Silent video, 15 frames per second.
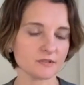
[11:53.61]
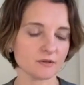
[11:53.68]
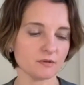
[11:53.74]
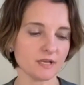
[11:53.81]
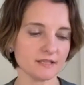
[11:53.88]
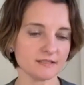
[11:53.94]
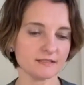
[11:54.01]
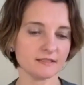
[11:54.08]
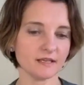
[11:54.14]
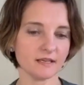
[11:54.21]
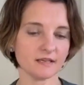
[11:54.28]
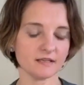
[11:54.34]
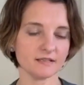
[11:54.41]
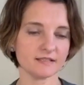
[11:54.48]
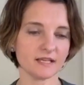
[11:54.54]
So let's
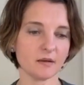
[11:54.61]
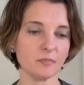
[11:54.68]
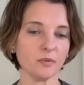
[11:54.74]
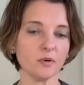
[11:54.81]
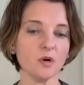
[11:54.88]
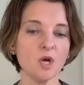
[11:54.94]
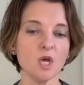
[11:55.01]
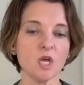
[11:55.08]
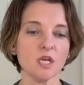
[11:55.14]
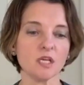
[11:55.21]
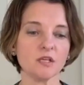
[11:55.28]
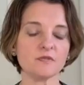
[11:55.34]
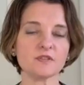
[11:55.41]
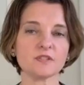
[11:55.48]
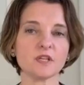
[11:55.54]
take an example.
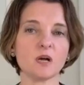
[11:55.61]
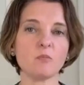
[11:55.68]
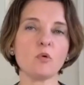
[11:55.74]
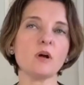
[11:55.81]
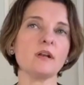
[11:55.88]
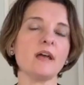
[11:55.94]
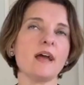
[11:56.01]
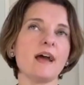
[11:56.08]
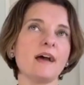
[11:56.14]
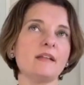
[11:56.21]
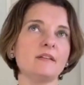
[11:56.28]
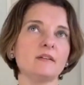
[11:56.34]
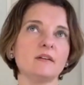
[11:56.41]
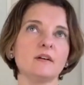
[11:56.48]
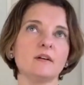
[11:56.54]
If someone had